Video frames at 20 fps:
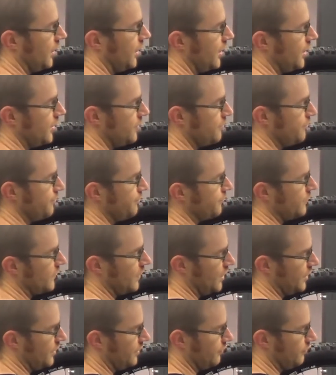
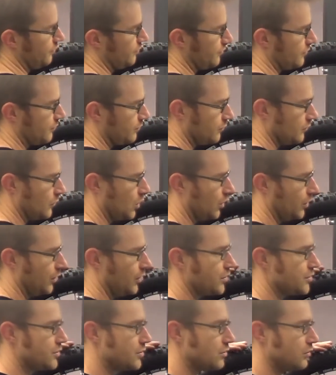and all
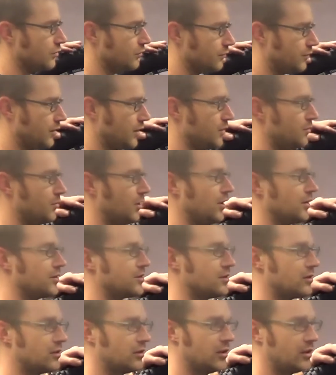those sort of
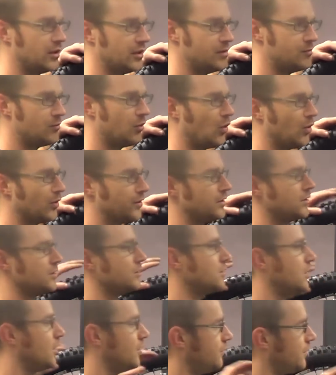bolts that are
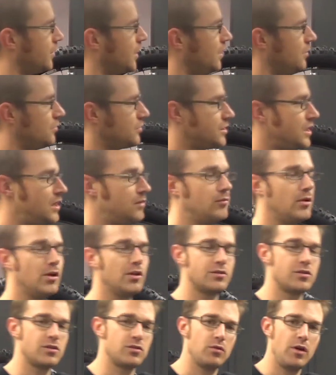important. Don't forget your stem
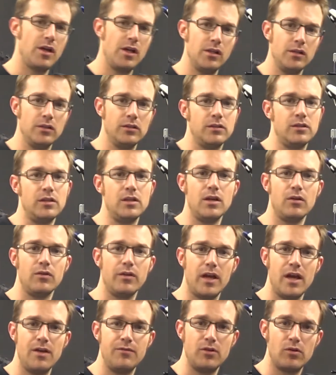bolts as well. You don't
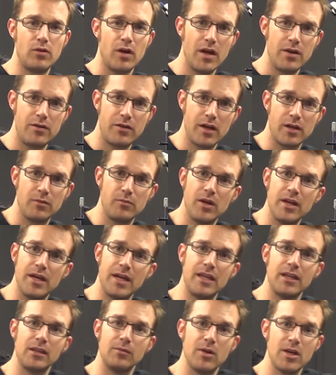want to have your ride wrecked by
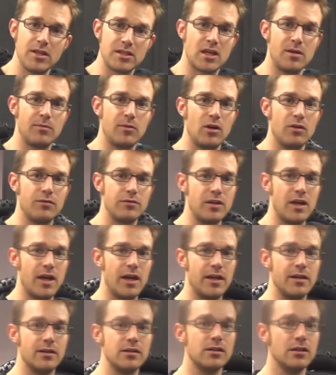your handlebars coming off in your
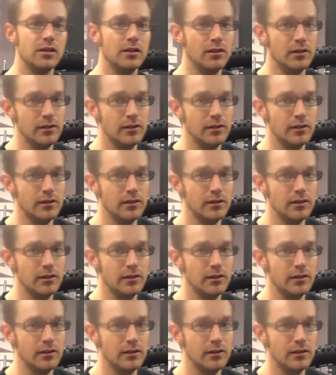hand.